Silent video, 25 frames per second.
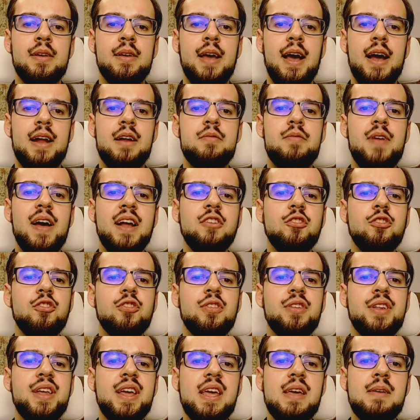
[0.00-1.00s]
And
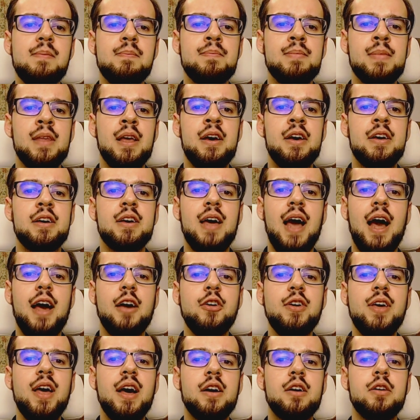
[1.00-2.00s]
eventually,
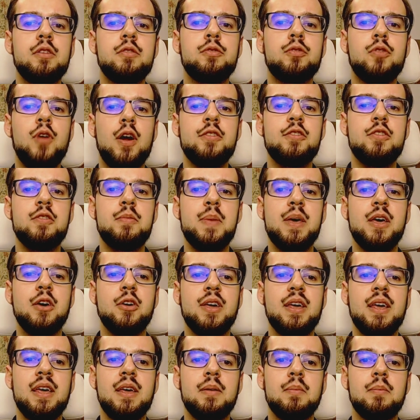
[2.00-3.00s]
Kaguya confronts
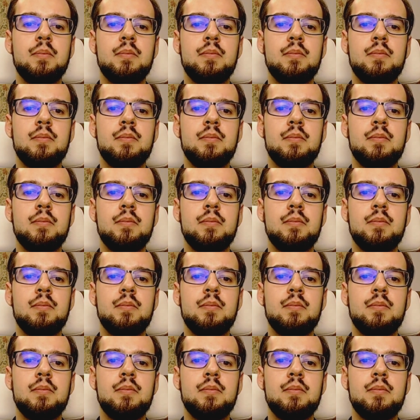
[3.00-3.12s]
Miyuki.